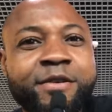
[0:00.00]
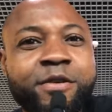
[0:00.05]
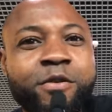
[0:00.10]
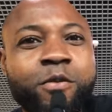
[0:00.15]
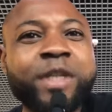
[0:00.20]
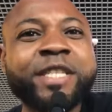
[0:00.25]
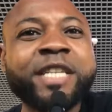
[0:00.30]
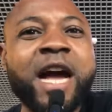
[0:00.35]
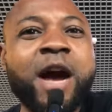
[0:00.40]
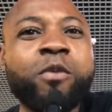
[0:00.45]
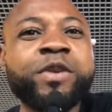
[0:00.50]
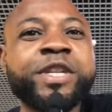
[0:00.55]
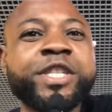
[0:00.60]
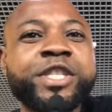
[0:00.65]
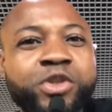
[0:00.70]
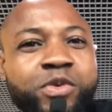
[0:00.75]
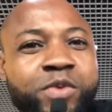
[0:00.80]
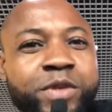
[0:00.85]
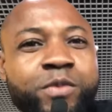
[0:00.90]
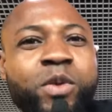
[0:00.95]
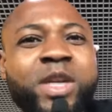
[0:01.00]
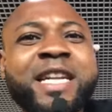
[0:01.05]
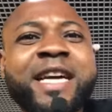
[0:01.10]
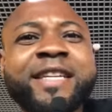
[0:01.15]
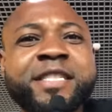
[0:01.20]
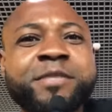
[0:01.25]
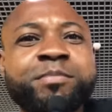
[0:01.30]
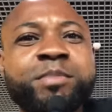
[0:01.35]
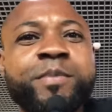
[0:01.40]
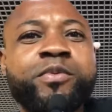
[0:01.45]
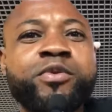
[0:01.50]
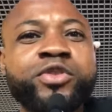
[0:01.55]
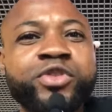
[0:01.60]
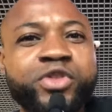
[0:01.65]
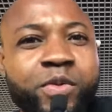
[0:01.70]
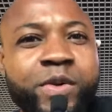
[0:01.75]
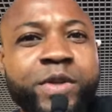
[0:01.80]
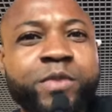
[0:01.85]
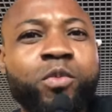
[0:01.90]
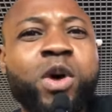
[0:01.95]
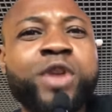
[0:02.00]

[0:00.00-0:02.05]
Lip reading: What are we doing? What are these people doing?